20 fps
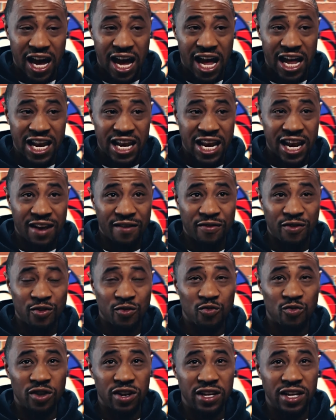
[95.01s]
I
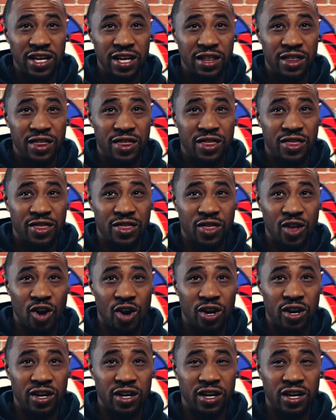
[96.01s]
never really
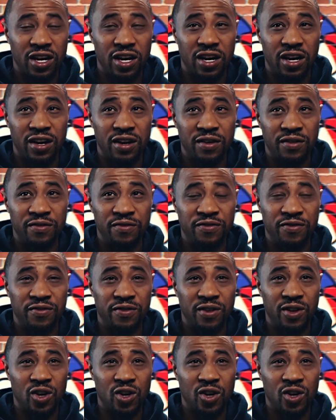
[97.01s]
thought of